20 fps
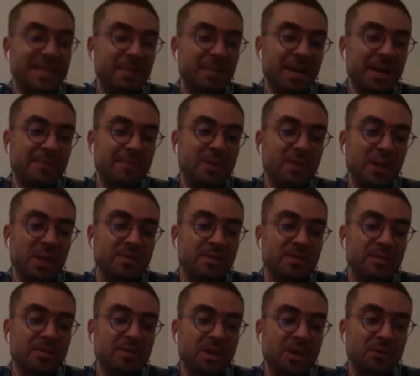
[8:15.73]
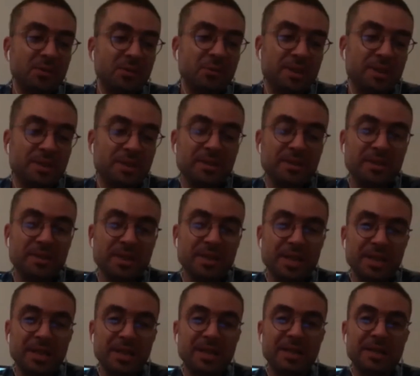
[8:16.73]
I'm gonna start with
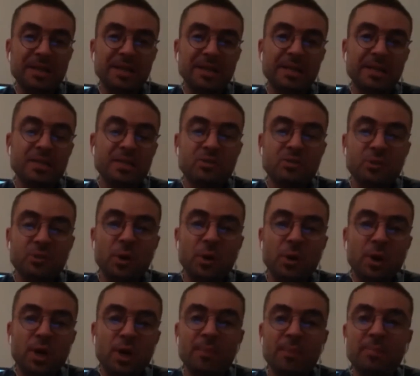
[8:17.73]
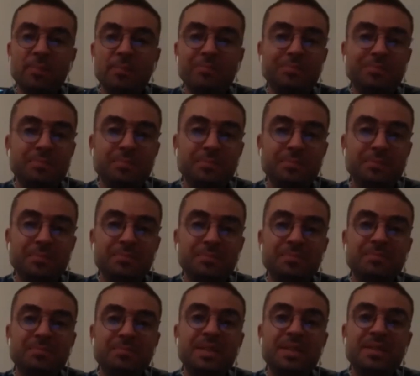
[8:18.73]
this talk
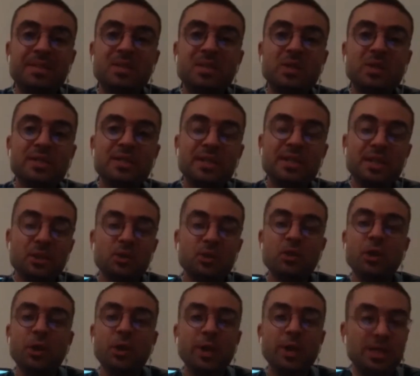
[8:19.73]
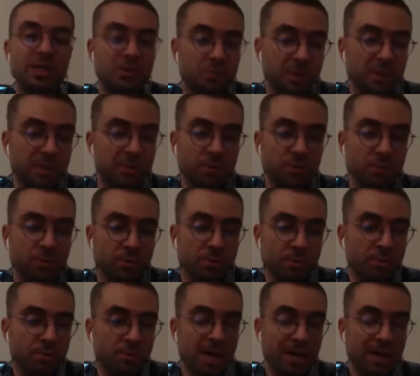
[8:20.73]
discussing journeys with you.